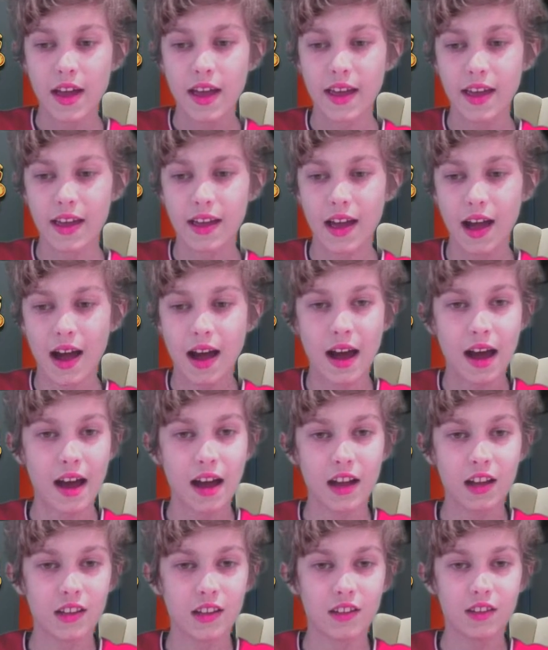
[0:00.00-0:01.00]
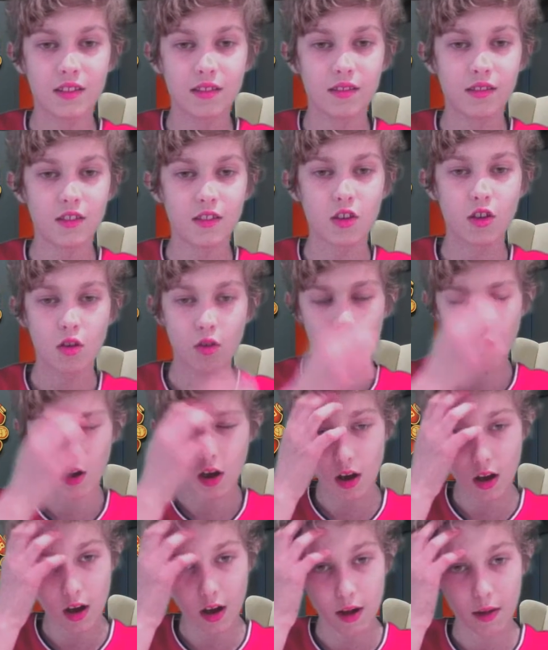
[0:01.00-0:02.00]
It, and you know,
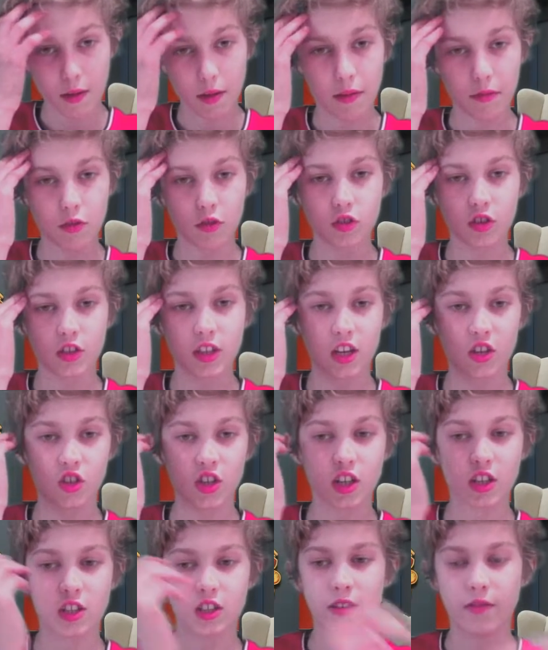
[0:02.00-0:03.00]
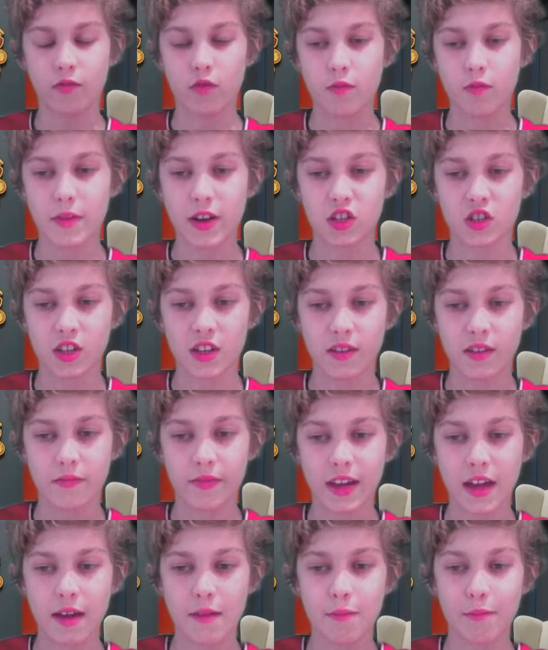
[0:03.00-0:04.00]
I, I'm not saying change the formation every
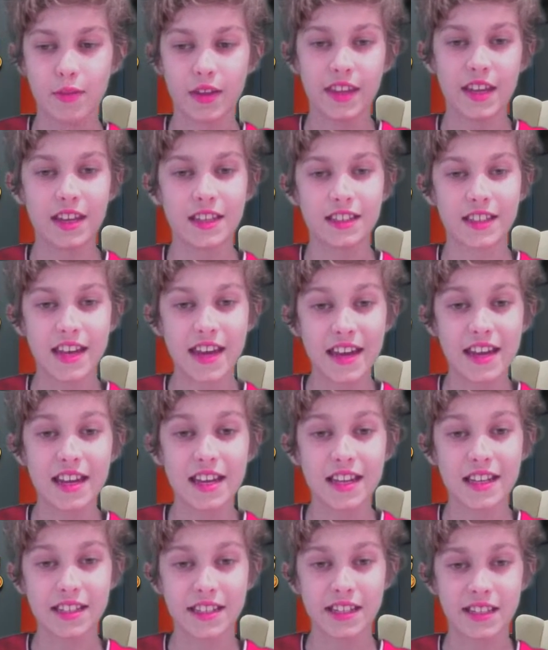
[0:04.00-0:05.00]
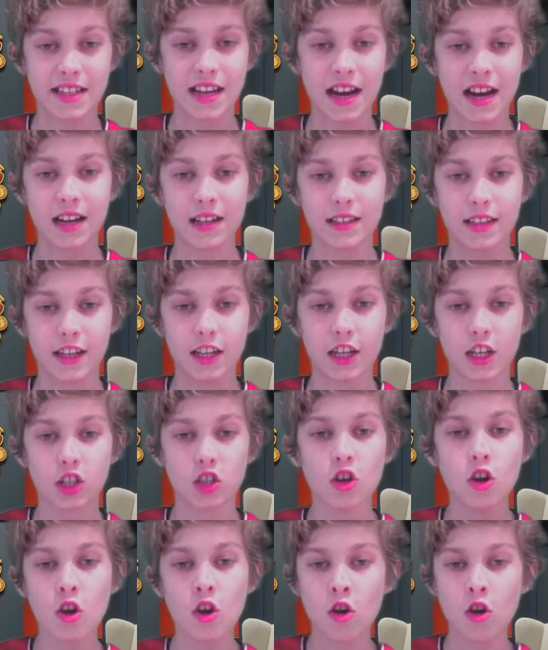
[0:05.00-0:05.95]
game, but these are easy tactics